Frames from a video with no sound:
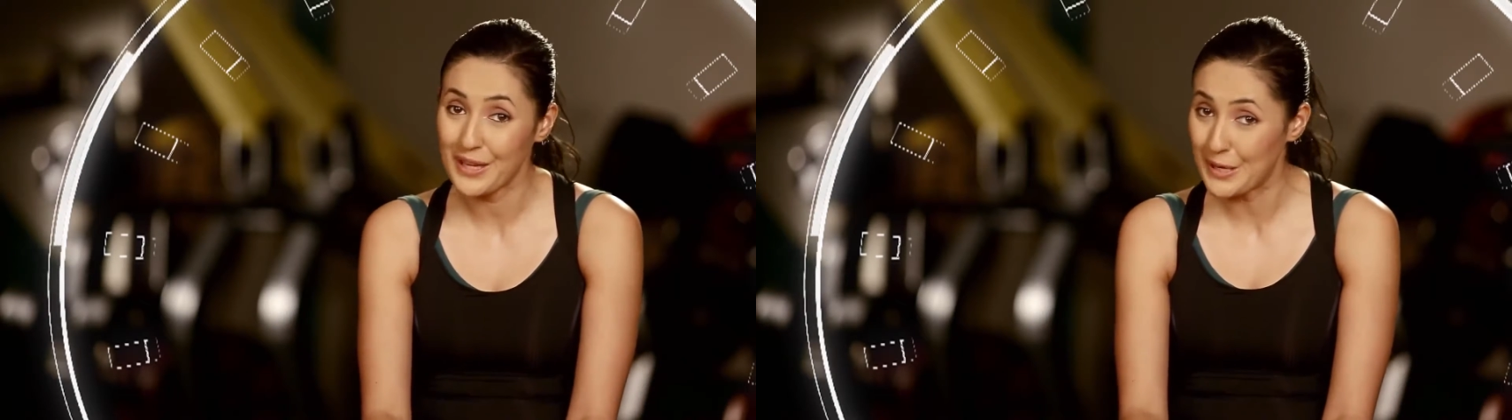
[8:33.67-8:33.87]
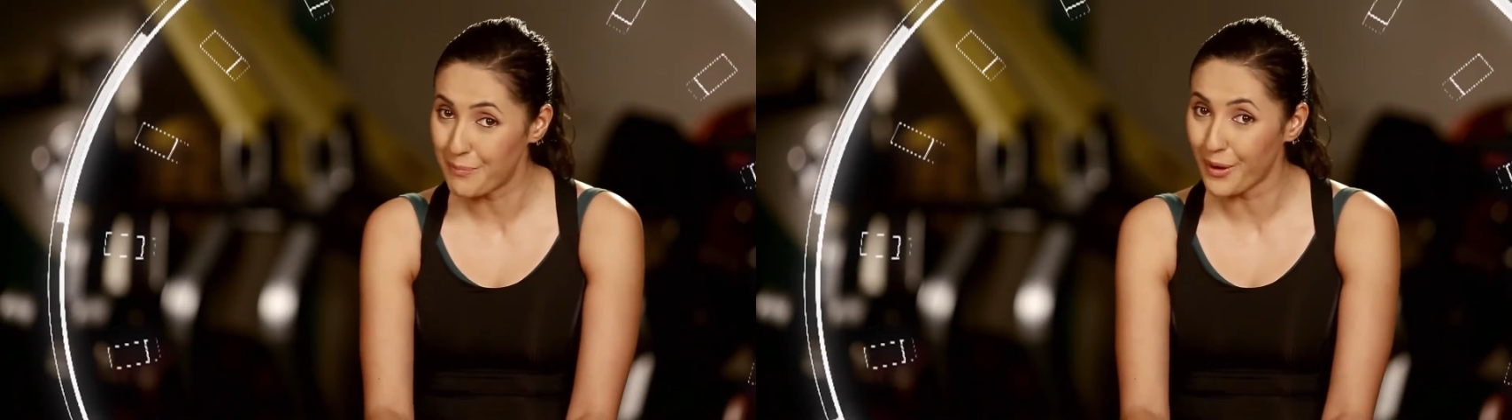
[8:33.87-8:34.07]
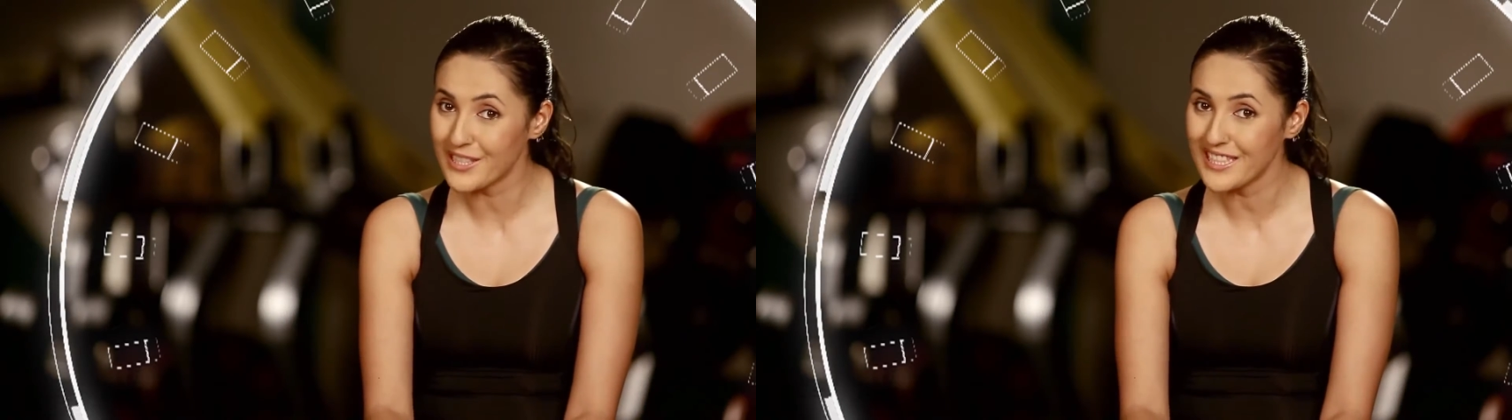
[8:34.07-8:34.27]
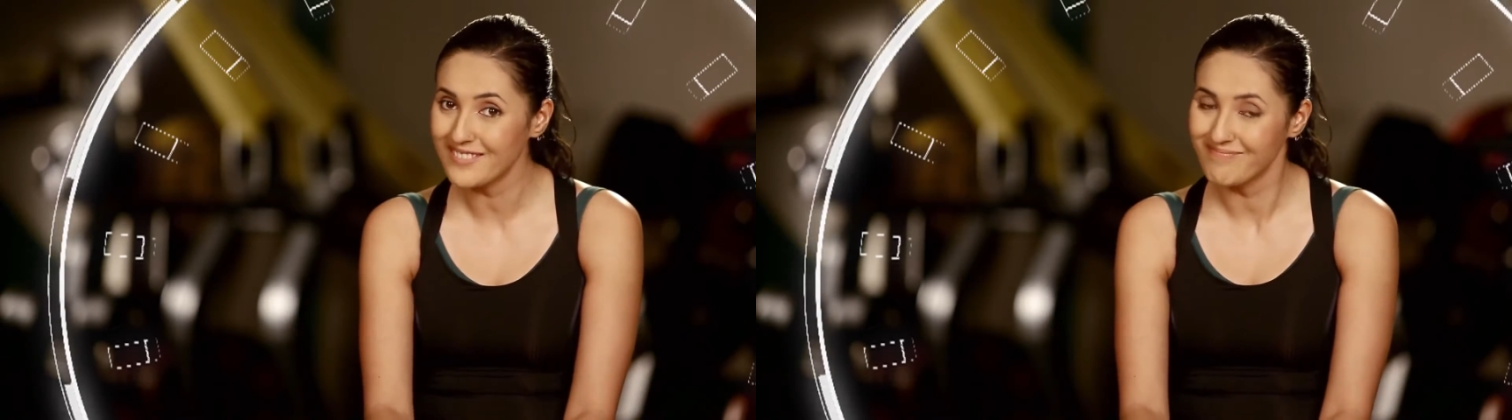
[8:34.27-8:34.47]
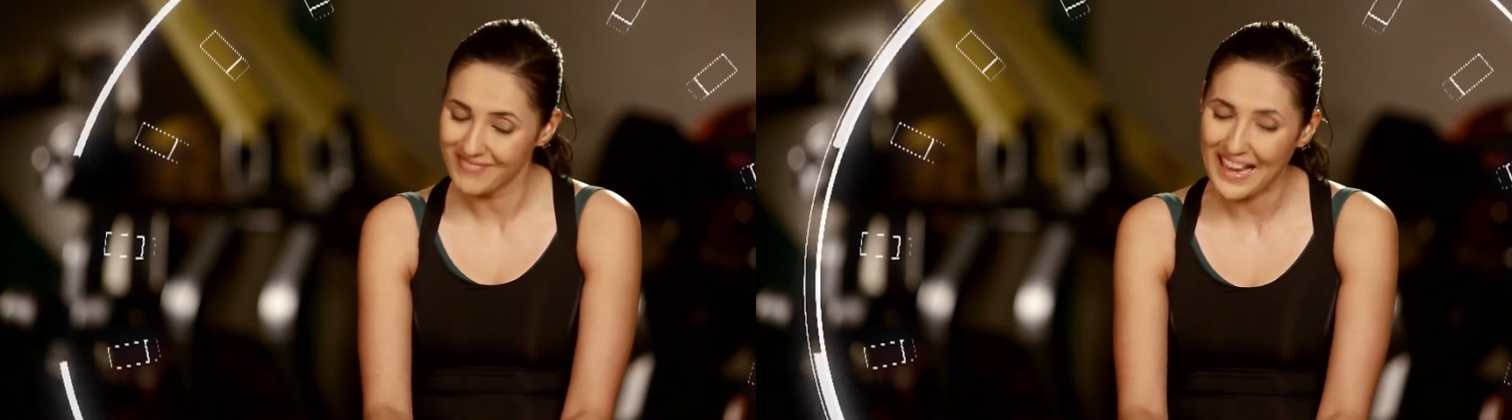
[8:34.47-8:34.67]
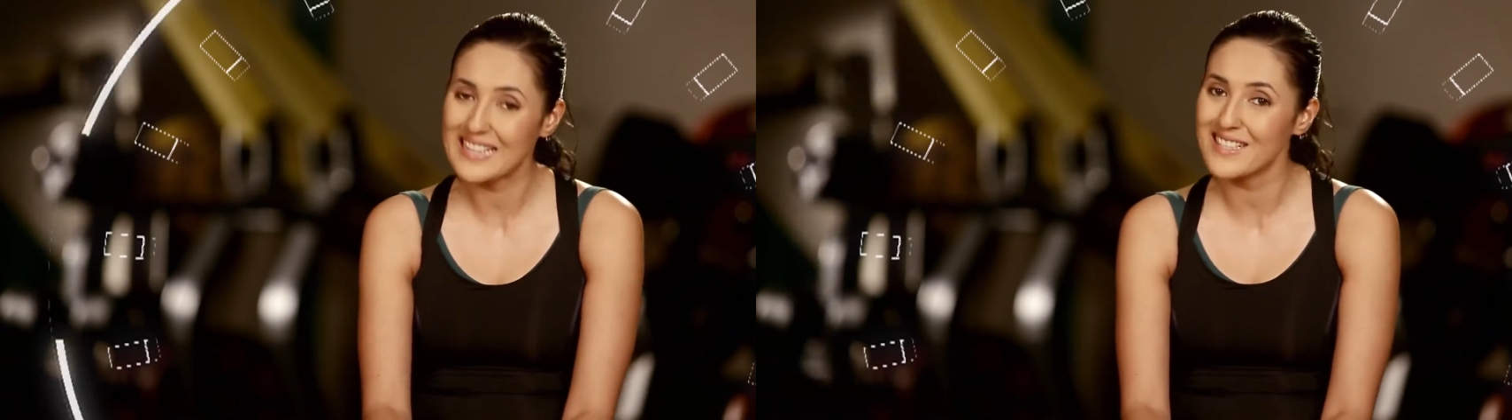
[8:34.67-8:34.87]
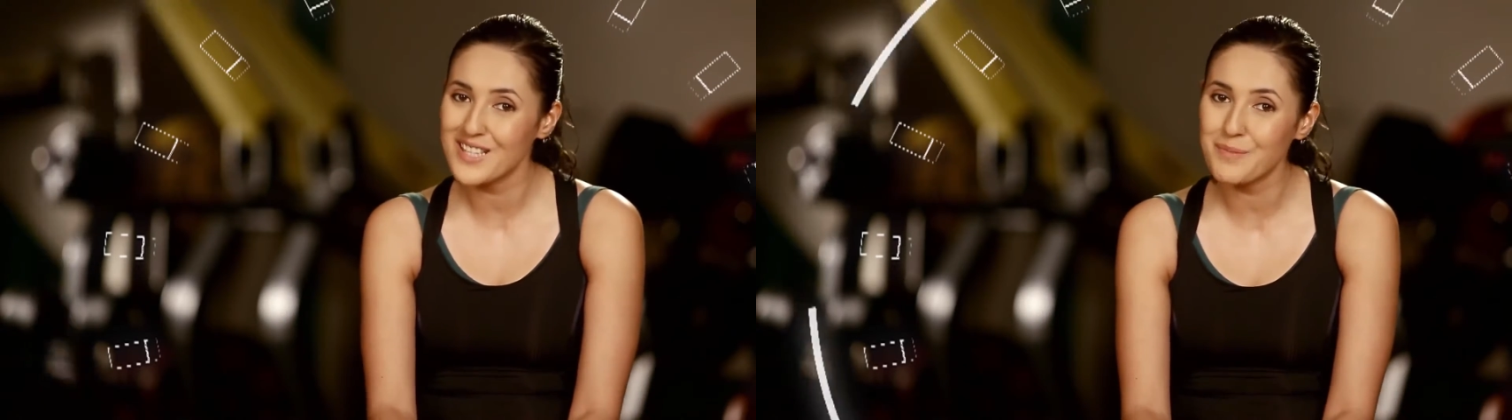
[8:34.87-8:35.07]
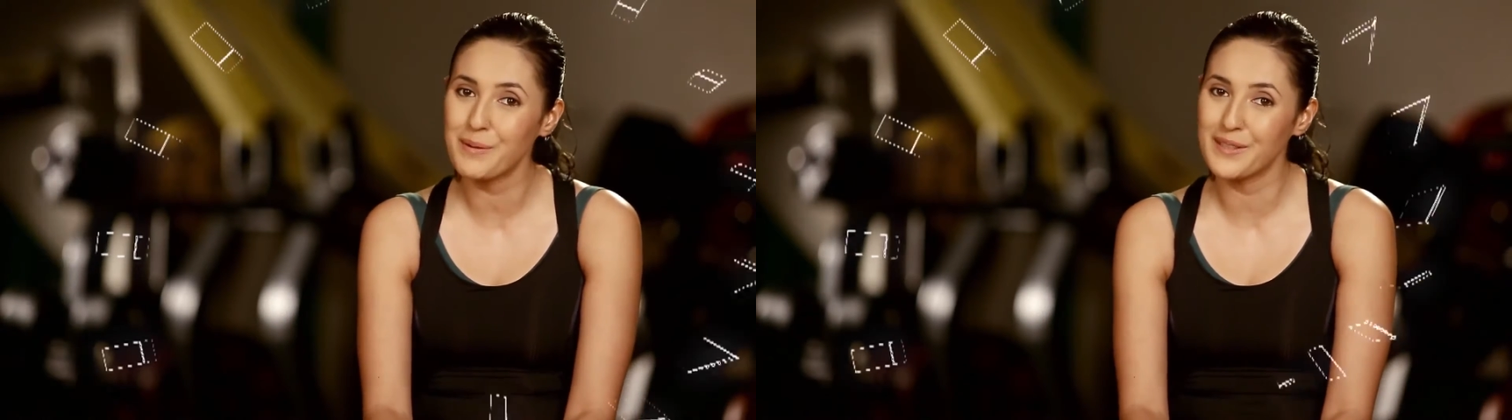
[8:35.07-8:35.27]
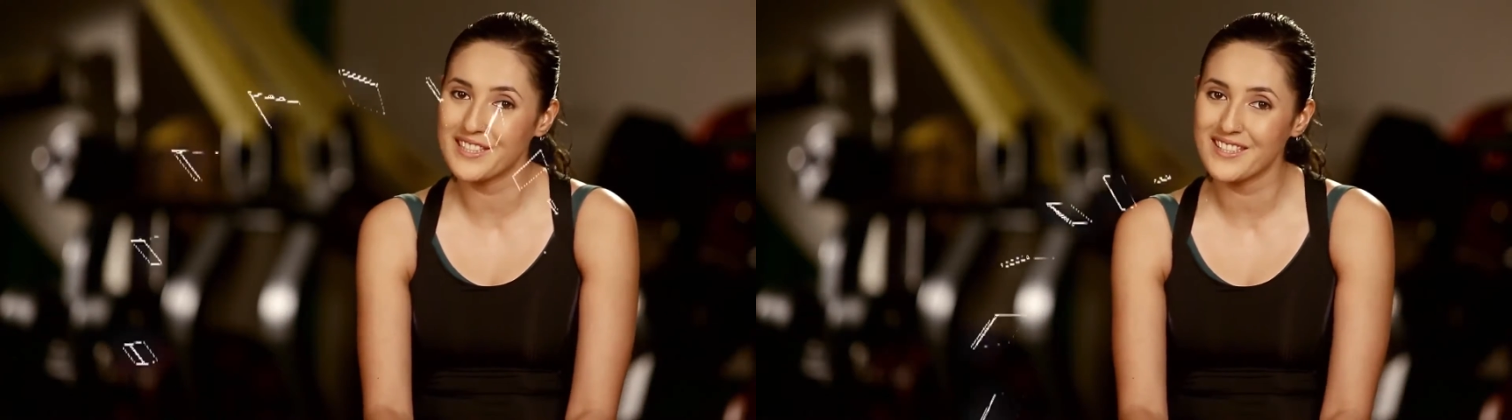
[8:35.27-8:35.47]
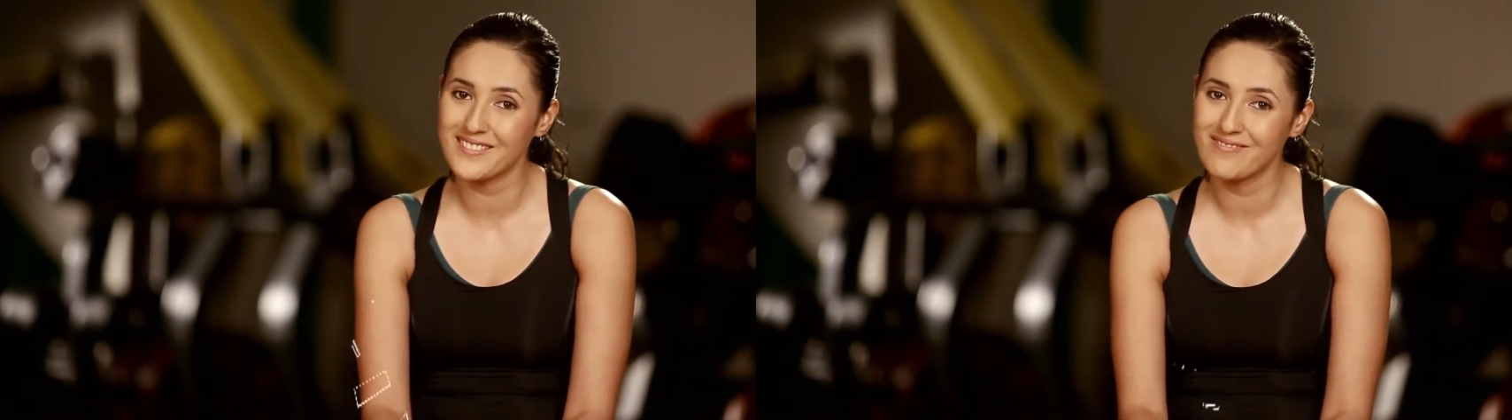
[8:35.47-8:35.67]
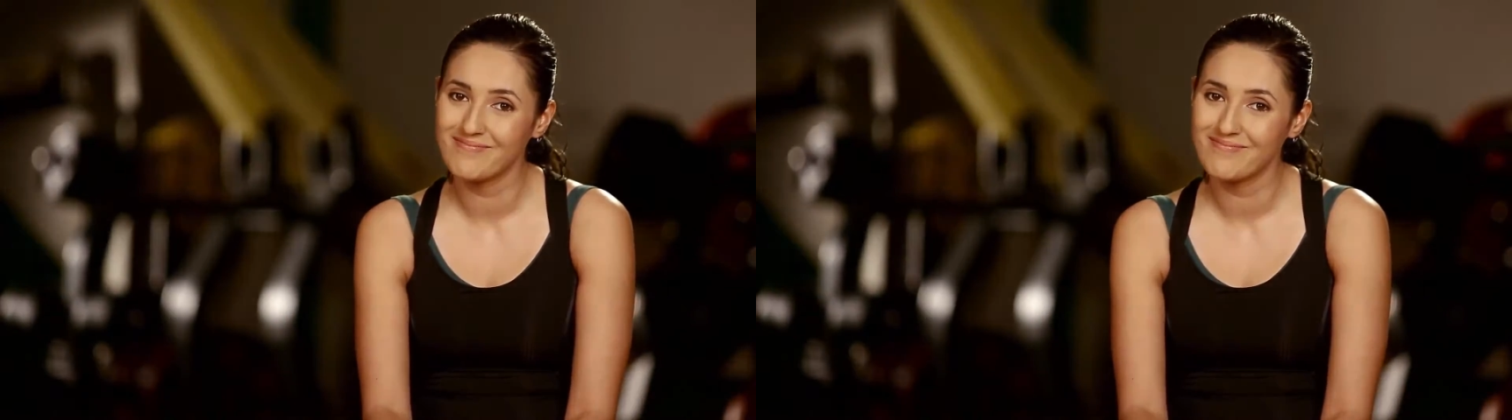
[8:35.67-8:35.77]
in body and in spirit.